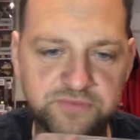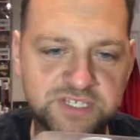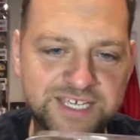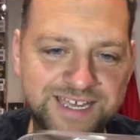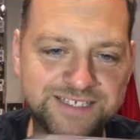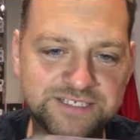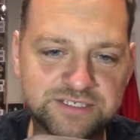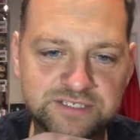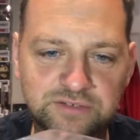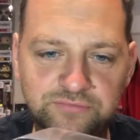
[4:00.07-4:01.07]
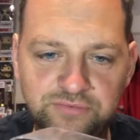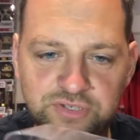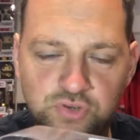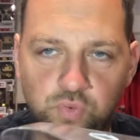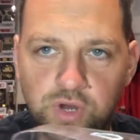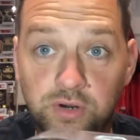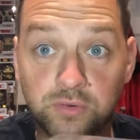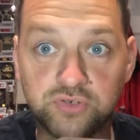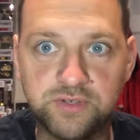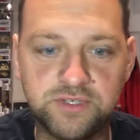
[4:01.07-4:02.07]
the tags. So 3, 2, 1,
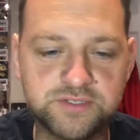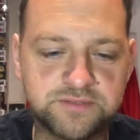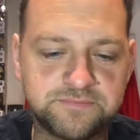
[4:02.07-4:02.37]
hold your ears.